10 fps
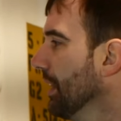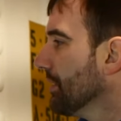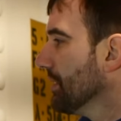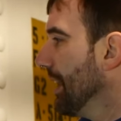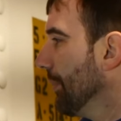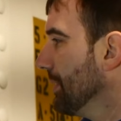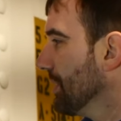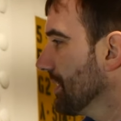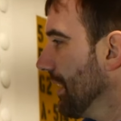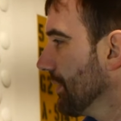So now we
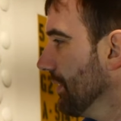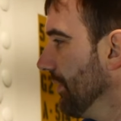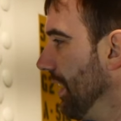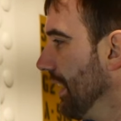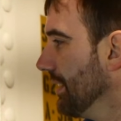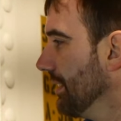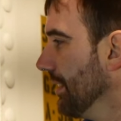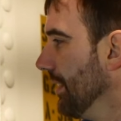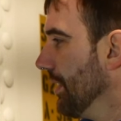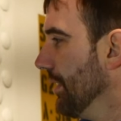just have to find
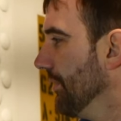the